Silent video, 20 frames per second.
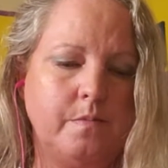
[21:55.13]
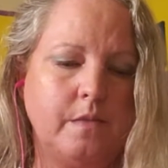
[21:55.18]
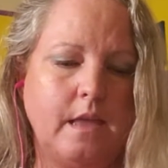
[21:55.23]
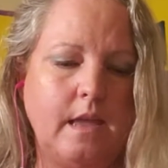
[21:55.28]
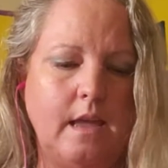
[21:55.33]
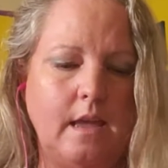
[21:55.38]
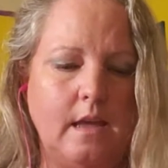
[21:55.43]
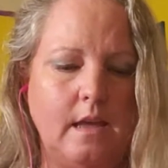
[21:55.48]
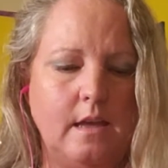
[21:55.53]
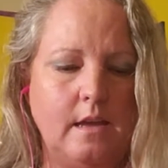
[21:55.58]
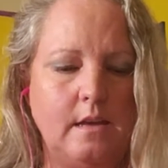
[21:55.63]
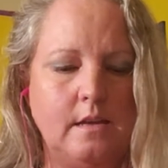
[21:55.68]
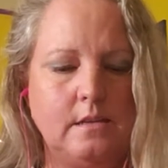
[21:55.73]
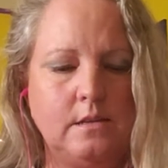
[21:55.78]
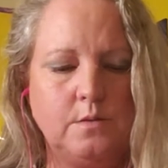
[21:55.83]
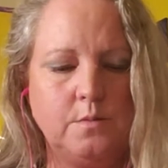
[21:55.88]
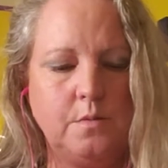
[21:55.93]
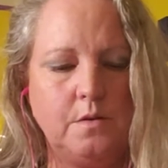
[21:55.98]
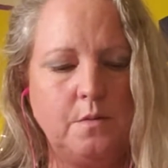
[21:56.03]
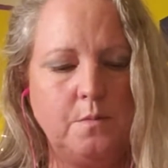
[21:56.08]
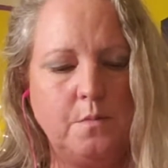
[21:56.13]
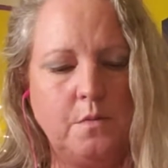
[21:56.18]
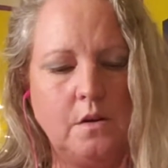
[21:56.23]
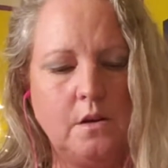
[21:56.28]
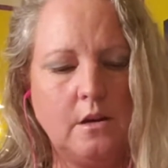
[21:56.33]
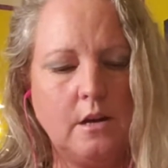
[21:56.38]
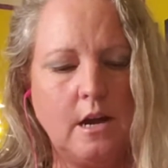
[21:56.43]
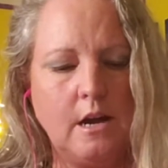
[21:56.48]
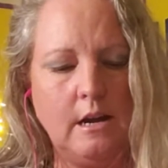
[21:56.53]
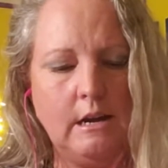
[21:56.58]
And one more
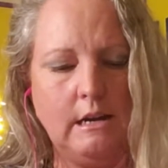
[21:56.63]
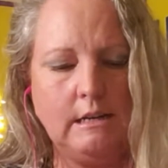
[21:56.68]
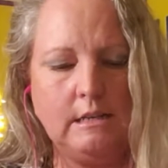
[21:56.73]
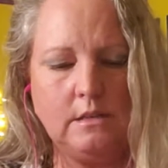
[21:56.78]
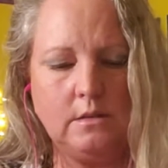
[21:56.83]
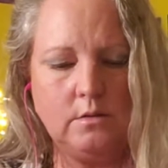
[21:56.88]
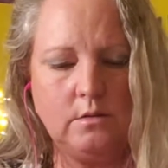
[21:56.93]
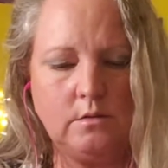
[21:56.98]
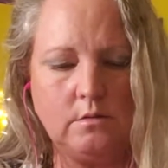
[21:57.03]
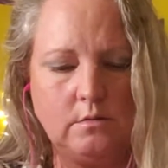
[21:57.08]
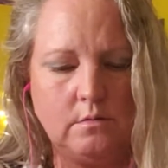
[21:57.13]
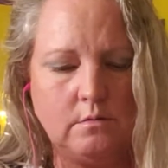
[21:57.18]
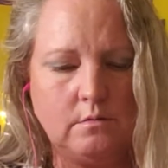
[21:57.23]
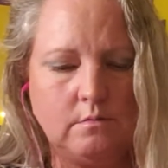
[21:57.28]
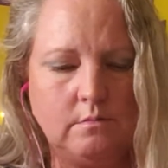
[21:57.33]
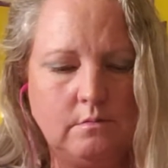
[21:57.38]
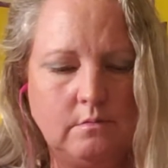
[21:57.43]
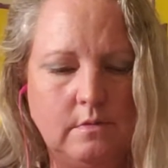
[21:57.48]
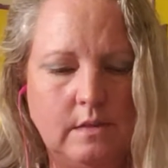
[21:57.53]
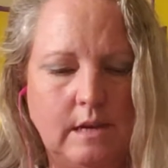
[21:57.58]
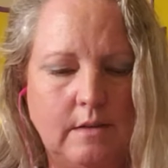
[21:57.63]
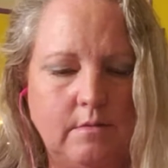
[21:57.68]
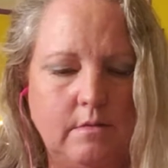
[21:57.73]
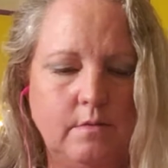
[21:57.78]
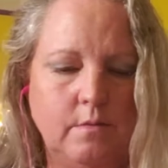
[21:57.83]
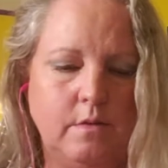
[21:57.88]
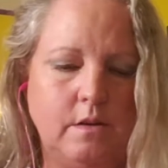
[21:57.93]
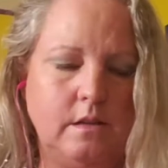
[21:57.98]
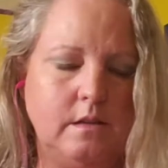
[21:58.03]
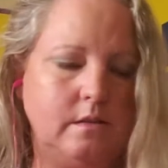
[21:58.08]
card. Ooh, that
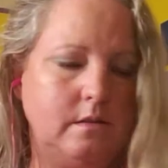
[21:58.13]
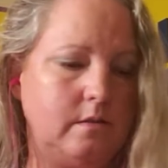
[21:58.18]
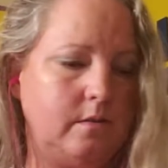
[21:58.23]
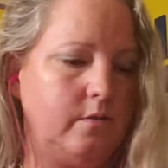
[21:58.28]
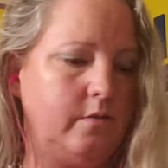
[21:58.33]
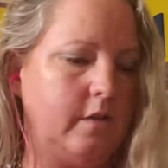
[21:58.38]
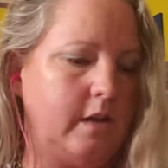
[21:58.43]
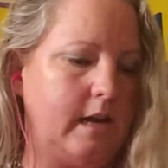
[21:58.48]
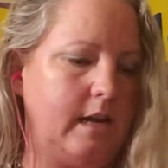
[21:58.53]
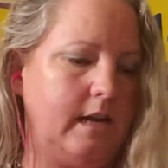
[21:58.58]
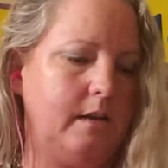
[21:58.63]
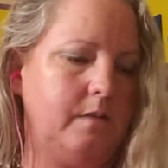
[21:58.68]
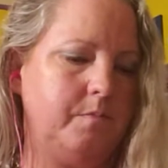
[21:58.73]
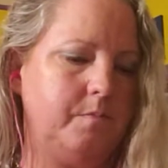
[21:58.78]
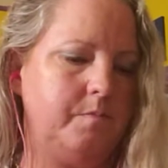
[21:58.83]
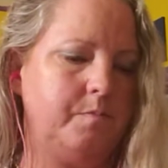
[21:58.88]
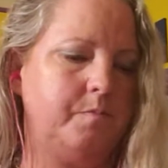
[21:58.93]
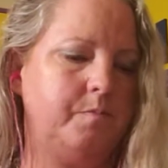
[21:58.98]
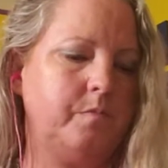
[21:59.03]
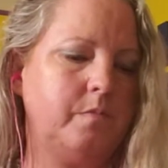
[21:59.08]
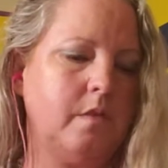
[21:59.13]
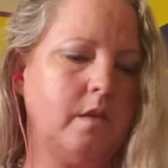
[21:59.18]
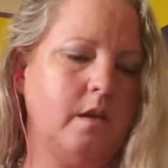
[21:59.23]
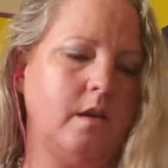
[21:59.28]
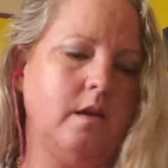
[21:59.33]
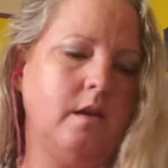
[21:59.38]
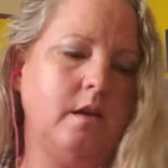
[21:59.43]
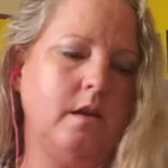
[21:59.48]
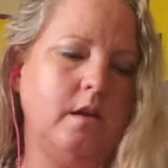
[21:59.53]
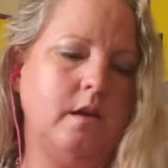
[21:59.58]
one wanted to fly.
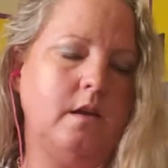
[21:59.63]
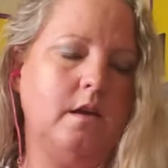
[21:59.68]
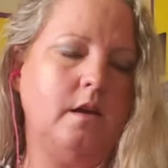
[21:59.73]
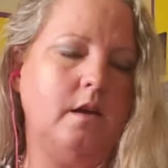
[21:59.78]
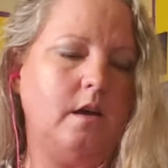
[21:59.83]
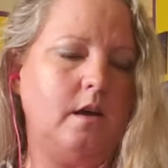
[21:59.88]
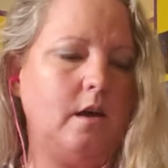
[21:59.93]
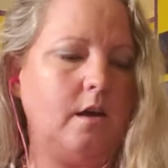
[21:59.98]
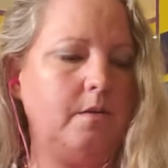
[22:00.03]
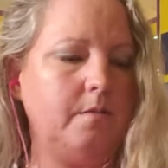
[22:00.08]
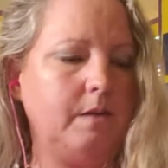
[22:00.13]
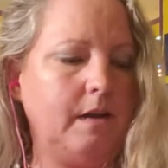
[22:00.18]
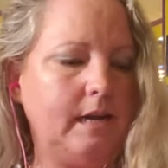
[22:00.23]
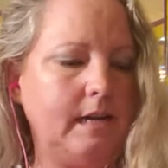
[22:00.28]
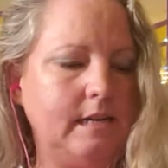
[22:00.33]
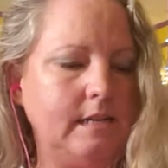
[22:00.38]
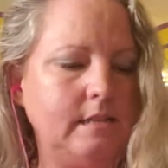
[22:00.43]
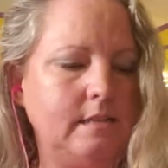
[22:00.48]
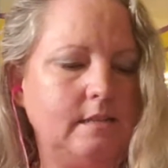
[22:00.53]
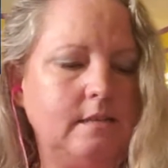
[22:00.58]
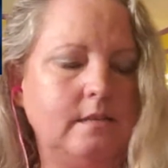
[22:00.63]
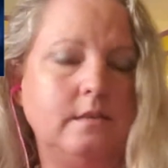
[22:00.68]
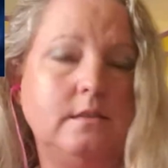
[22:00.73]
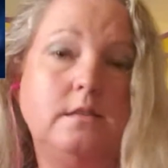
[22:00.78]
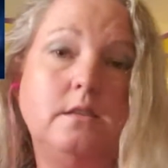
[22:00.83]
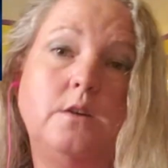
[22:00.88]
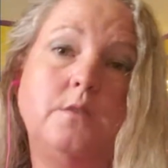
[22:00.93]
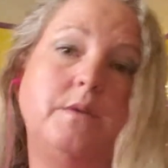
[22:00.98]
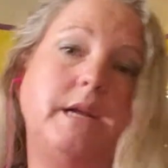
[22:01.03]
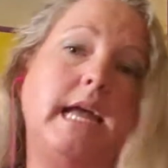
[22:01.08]
All right,
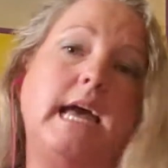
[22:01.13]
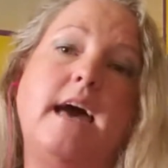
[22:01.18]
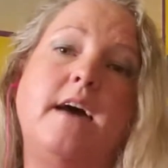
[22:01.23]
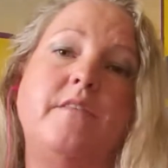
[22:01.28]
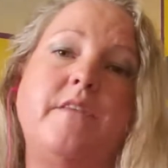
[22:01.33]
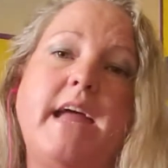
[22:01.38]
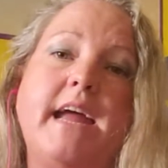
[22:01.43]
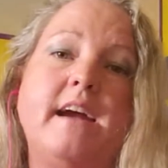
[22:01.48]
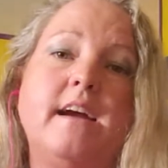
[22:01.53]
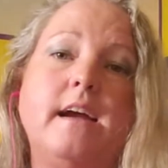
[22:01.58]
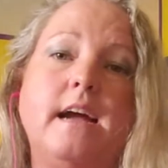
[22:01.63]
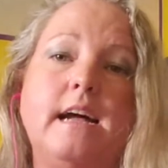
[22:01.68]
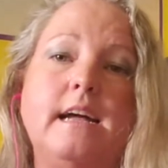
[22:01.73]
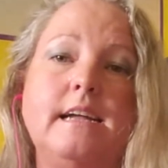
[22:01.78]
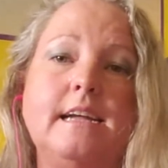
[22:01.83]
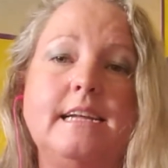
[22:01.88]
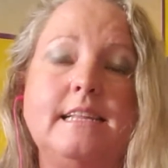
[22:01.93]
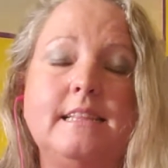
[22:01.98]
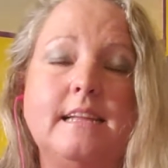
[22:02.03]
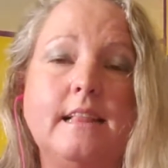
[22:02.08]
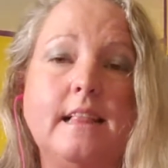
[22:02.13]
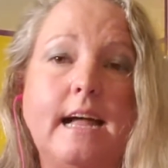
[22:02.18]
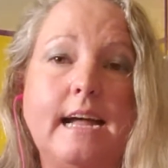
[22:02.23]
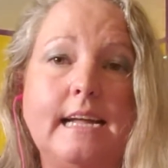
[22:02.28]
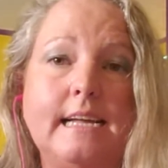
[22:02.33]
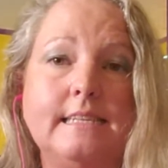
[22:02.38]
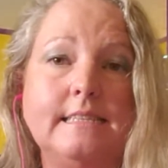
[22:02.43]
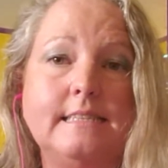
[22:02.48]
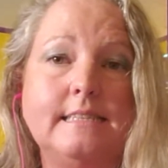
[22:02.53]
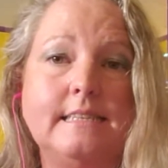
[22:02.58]
so we have Hera in the
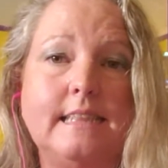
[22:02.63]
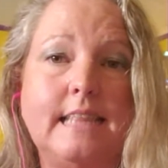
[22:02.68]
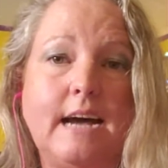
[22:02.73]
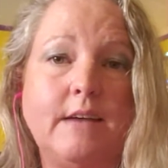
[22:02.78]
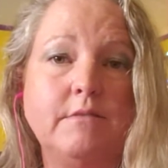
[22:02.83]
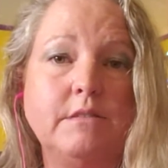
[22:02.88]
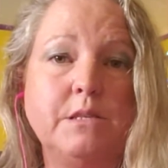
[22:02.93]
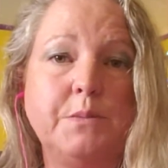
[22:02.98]
Alliance, and that was